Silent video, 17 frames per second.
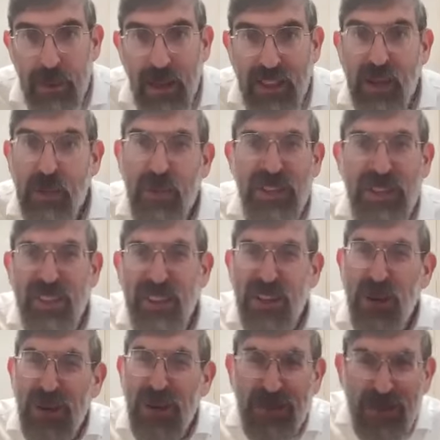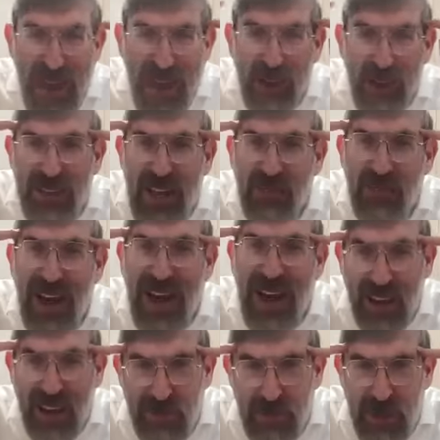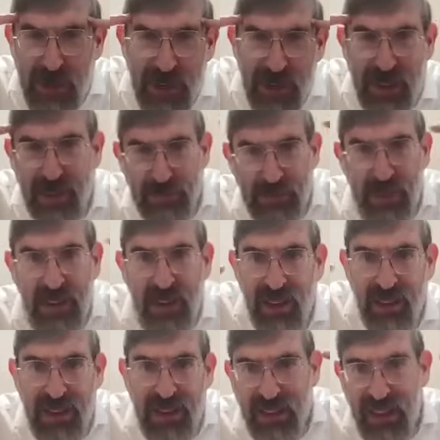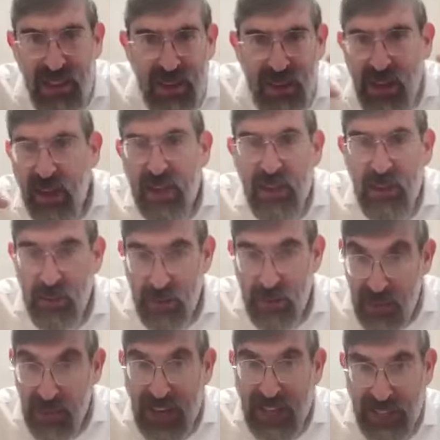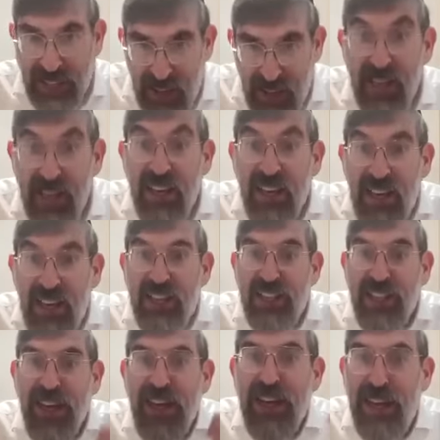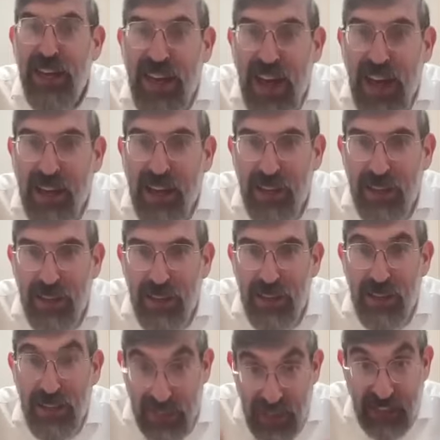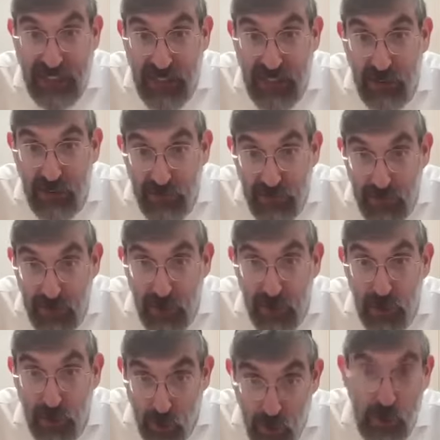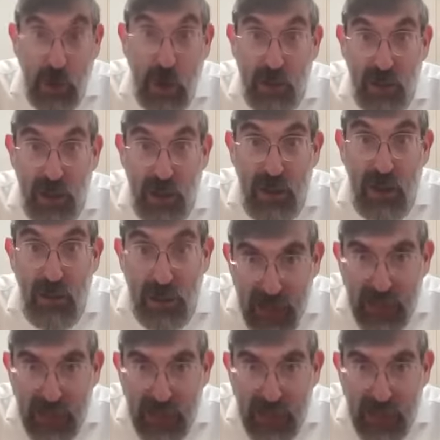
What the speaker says: And the Gemara's can go into it. How could you have a havamina that ki yikach? Okay, you guys, yeah. Ish ki yikach kesef ubala.